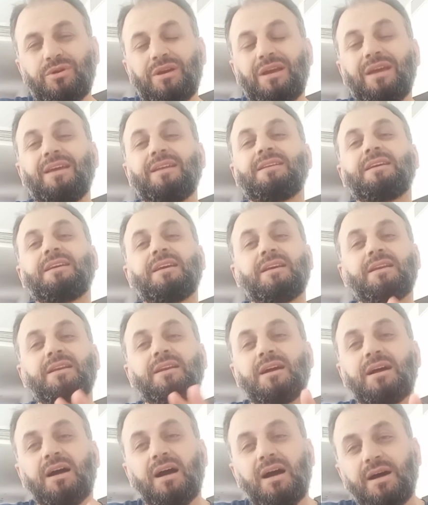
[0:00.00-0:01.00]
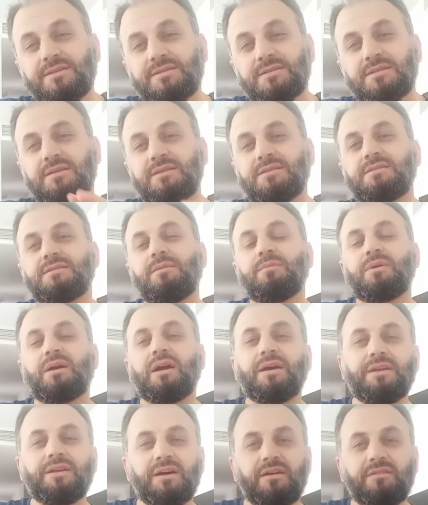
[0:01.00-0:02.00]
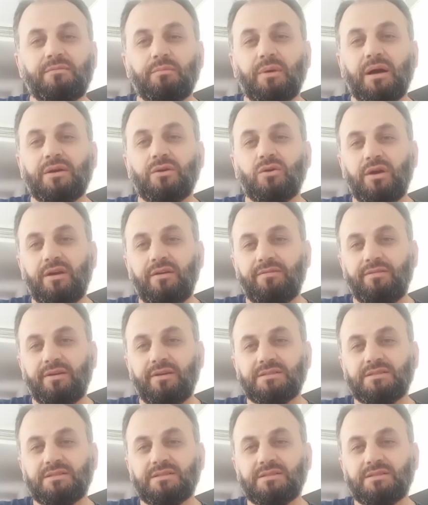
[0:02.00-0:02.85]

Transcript: it can cause some kind of bio effects.